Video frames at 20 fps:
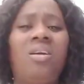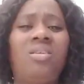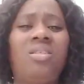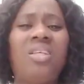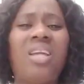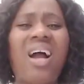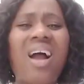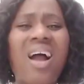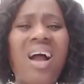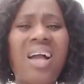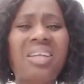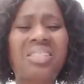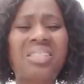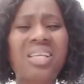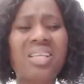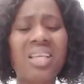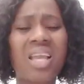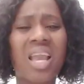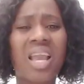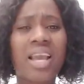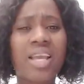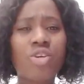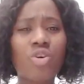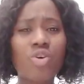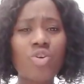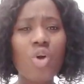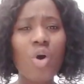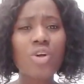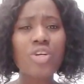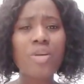Yeah,
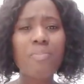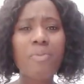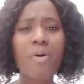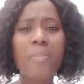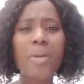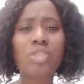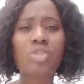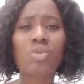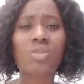the moment